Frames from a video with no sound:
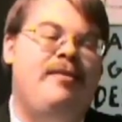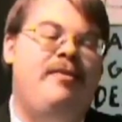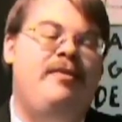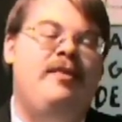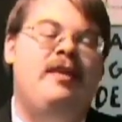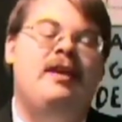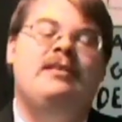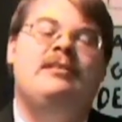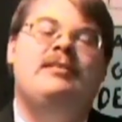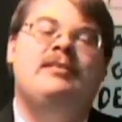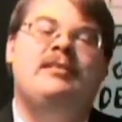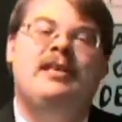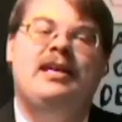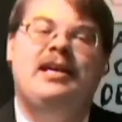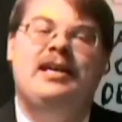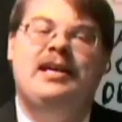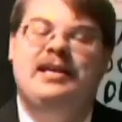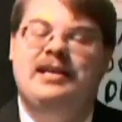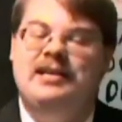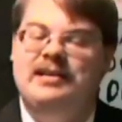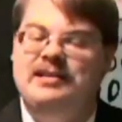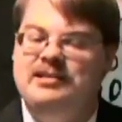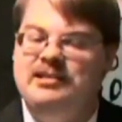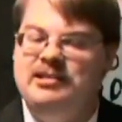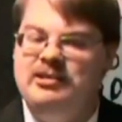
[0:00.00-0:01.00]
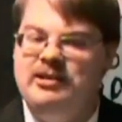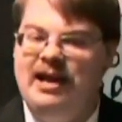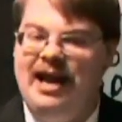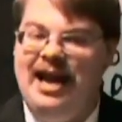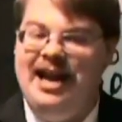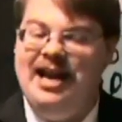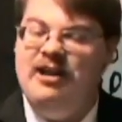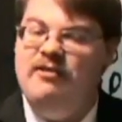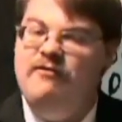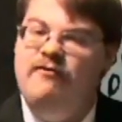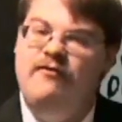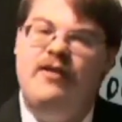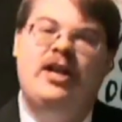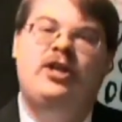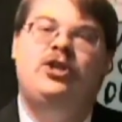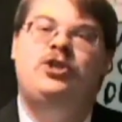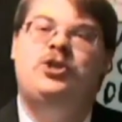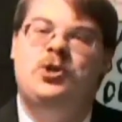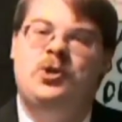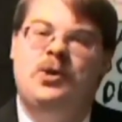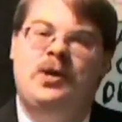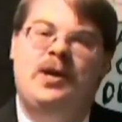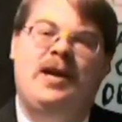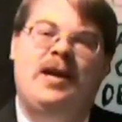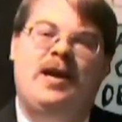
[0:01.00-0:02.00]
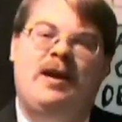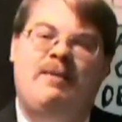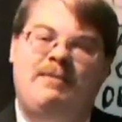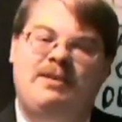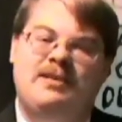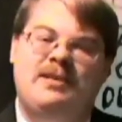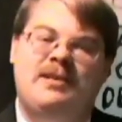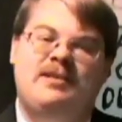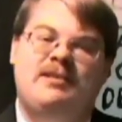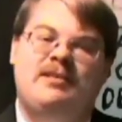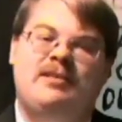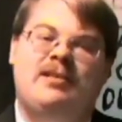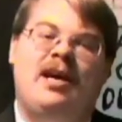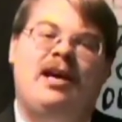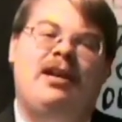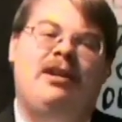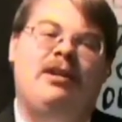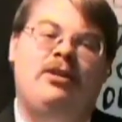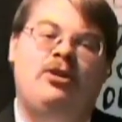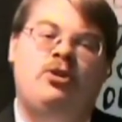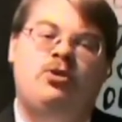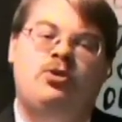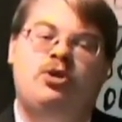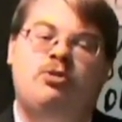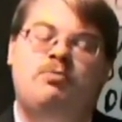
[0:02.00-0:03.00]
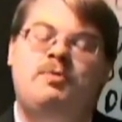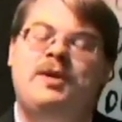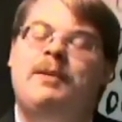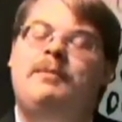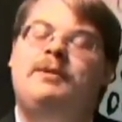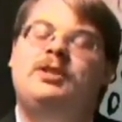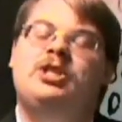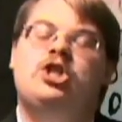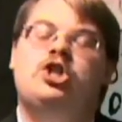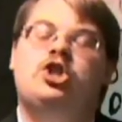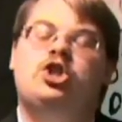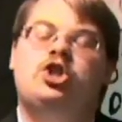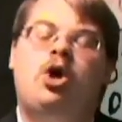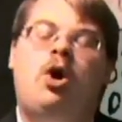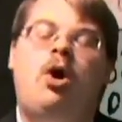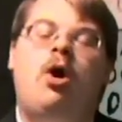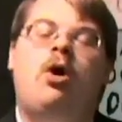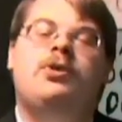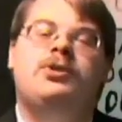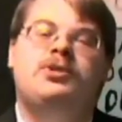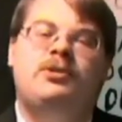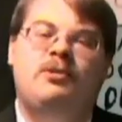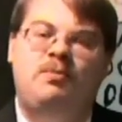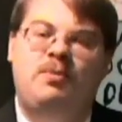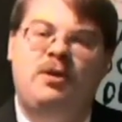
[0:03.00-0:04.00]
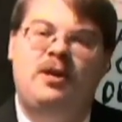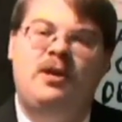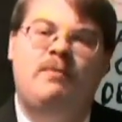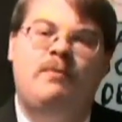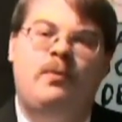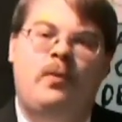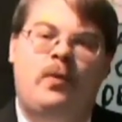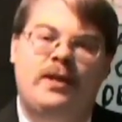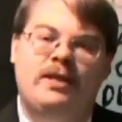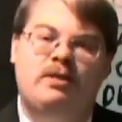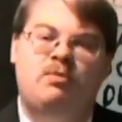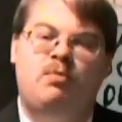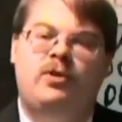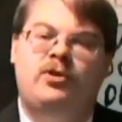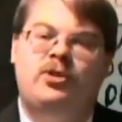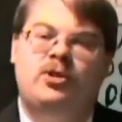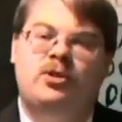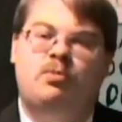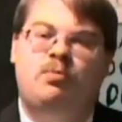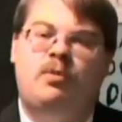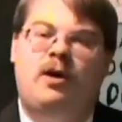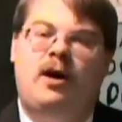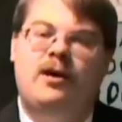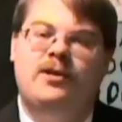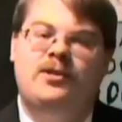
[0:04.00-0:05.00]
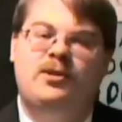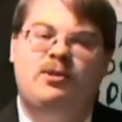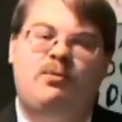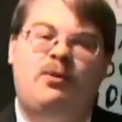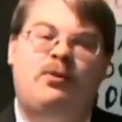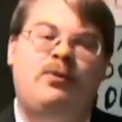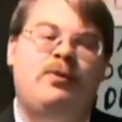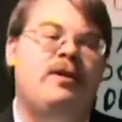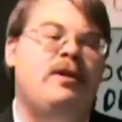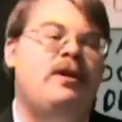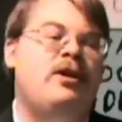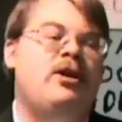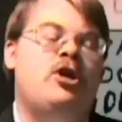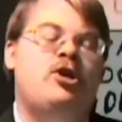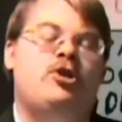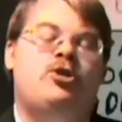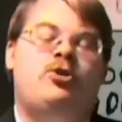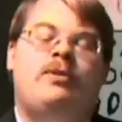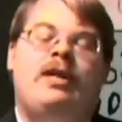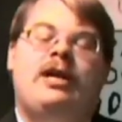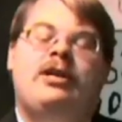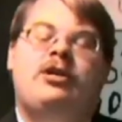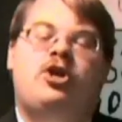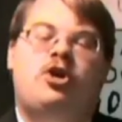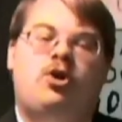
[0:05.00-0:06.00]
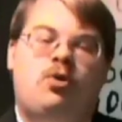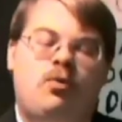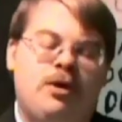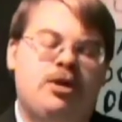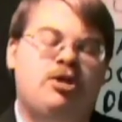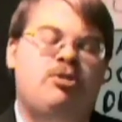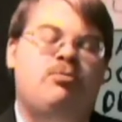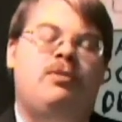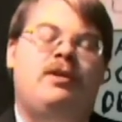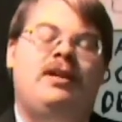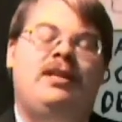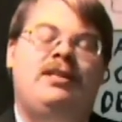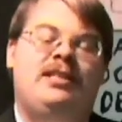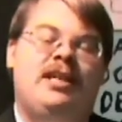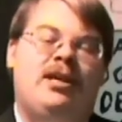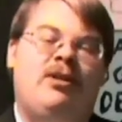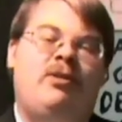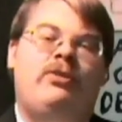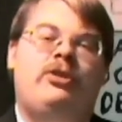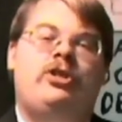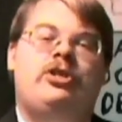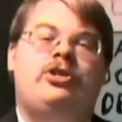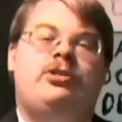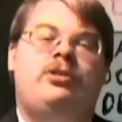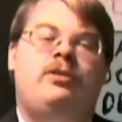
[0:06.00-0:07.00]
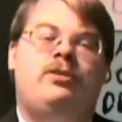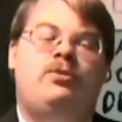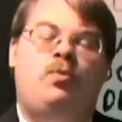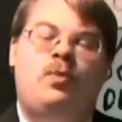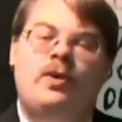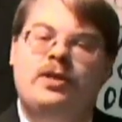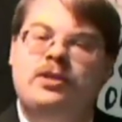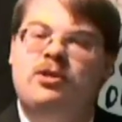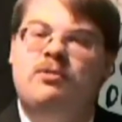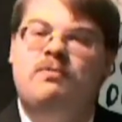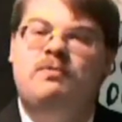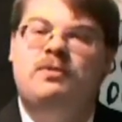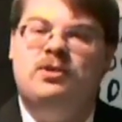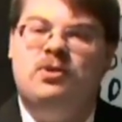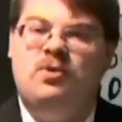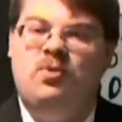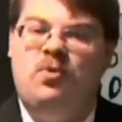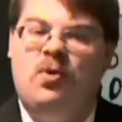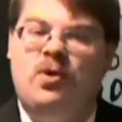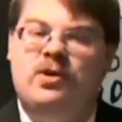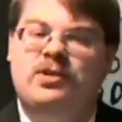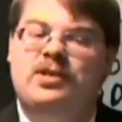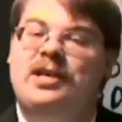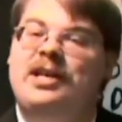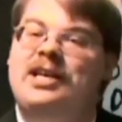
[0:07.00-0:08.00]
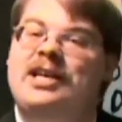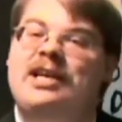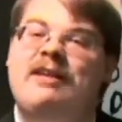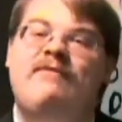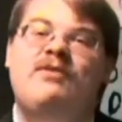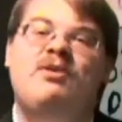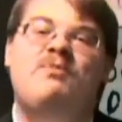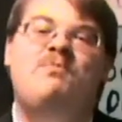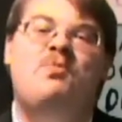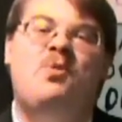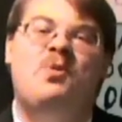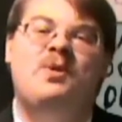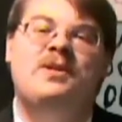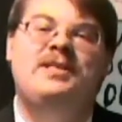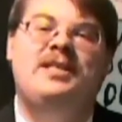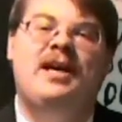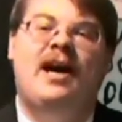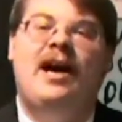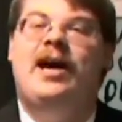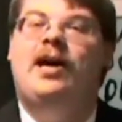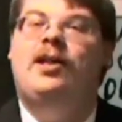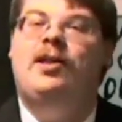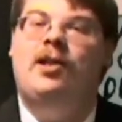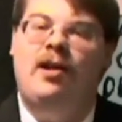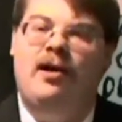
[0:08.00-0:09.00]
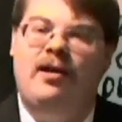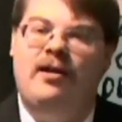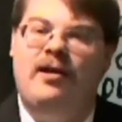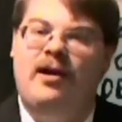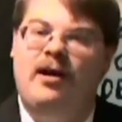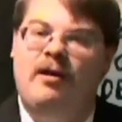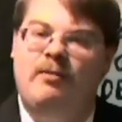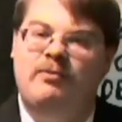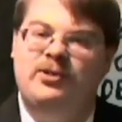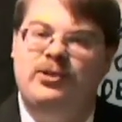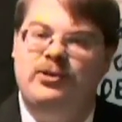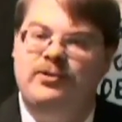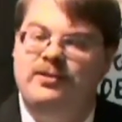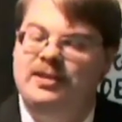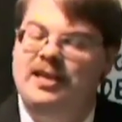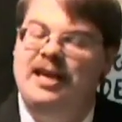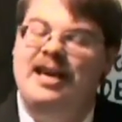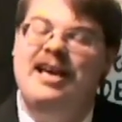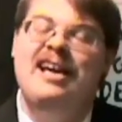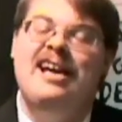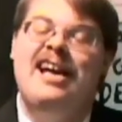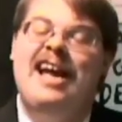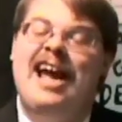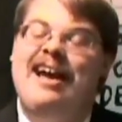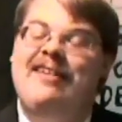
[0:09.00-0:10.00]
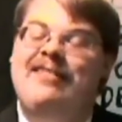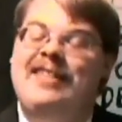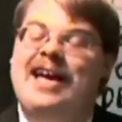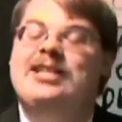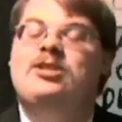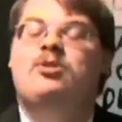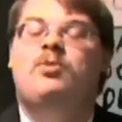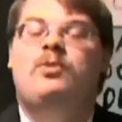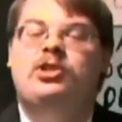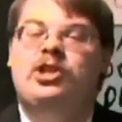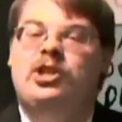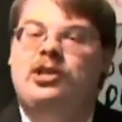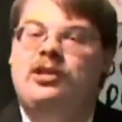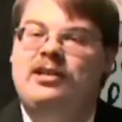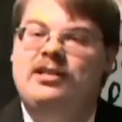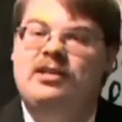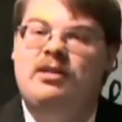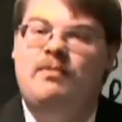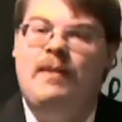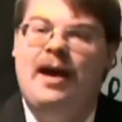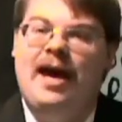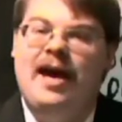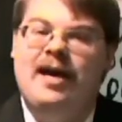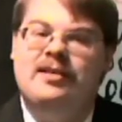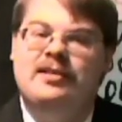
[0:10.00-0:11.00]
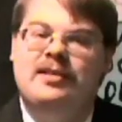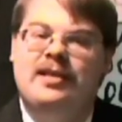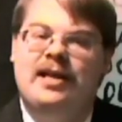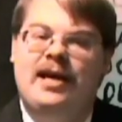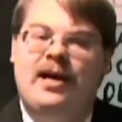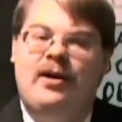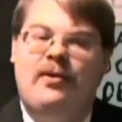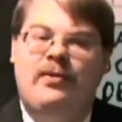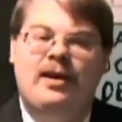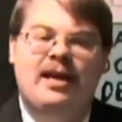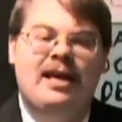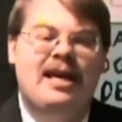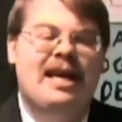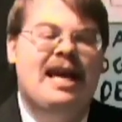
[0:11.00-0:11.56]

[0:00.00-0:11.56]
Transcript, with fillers: This is an adventure game, as I said, and you should be able to talk to people as much as possible, so that charisma, intelligence, and the wisdom score is going to give you more dialogue options, and that's what you need to max out.